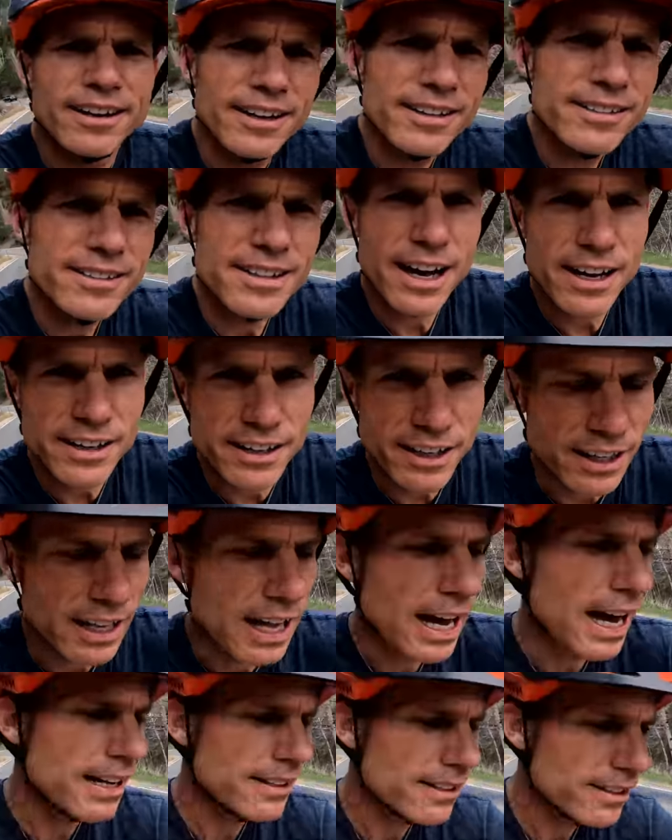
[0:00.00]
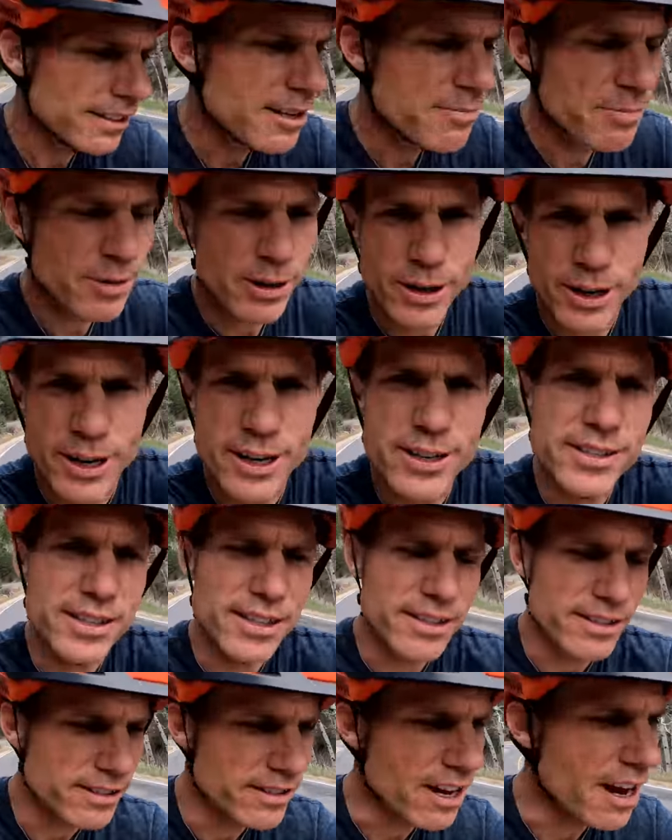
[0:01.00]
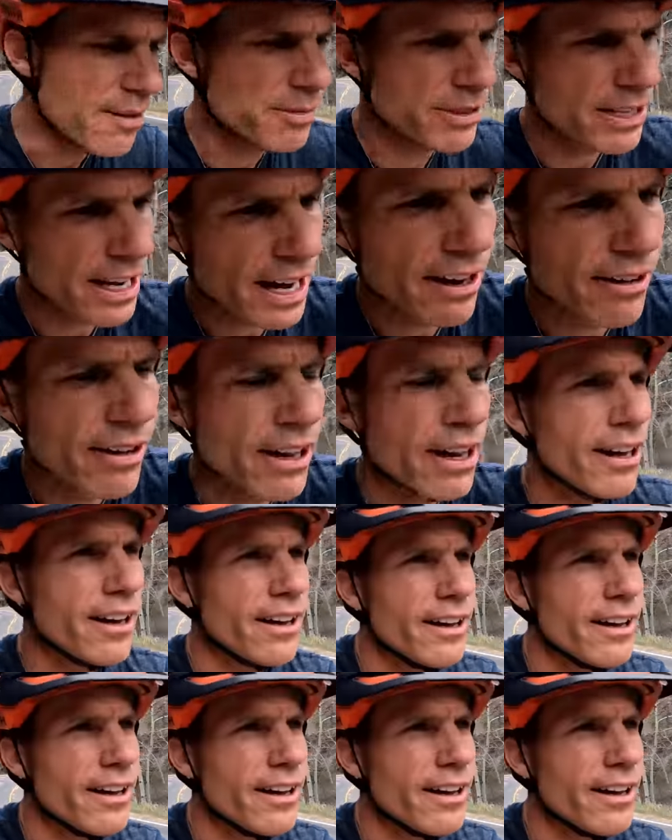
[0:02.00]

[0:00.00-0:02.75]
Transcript: It's gotten a lot steeper since Jamestown.